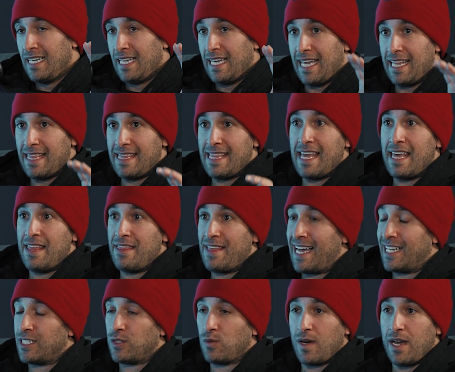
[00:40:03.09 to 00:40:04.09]
And
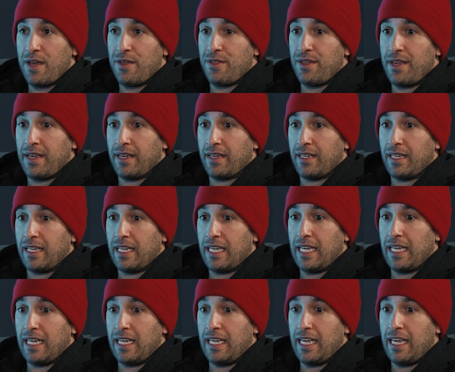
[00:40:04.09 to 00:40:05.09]
that's why I think
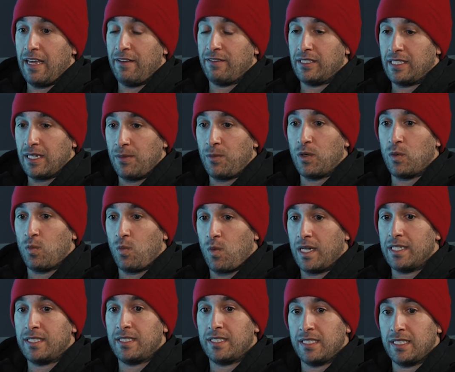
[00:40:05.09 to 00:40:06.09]
if someone
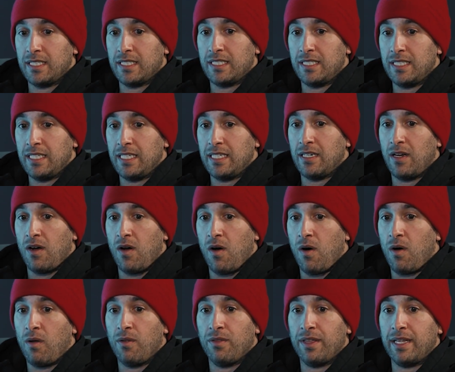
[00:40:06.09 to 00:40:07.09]
wants to succeed,
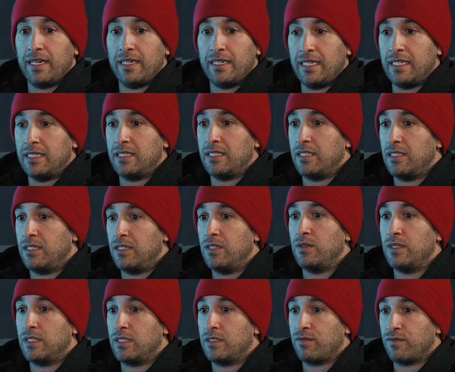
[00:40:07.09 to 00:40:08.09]
all they need to do
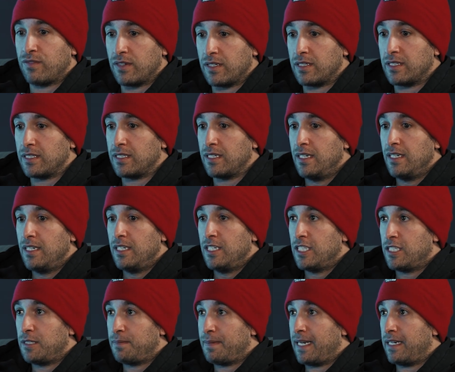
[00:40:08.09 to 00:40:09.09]
is first
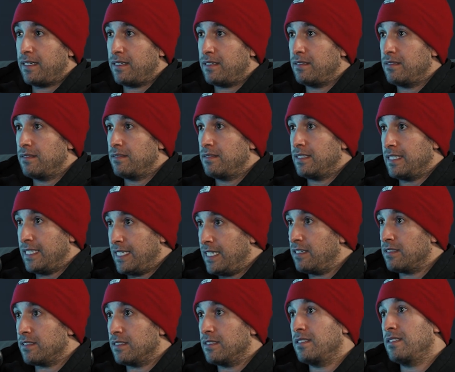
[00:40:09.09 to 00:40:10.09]
spend
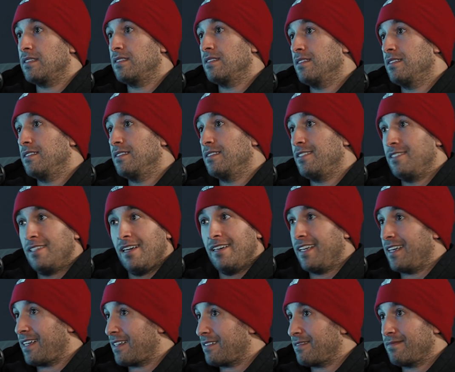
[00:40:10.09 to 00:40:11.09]
years
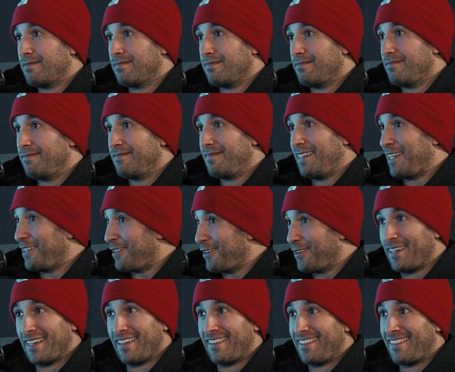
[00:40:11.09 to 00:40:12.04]
studying and learning.